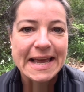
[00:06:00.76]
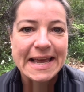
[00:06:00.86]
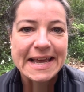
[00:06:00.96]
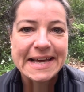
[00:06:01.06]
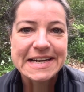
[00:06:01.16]

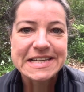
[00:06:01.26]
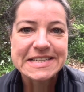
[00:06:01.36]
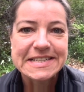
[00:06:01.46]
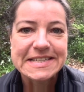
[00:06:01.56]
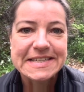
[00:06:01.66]

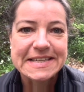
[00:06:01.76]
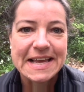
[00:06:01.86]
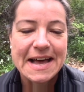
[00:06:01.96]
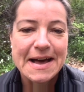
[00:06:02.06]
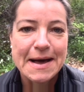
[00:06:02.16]
and
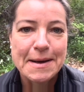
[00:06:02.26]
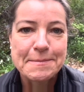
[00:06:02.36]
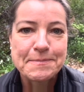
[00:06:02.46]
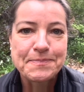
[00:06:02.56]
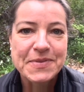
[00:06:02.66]

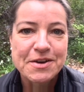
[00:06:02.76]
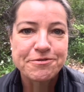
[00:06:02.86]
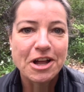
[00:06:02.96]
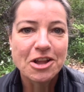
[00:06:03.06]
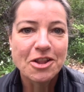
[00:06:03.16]
um,
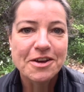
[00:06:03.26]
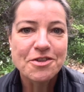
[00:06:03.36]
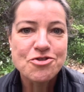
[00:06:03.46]
follow along the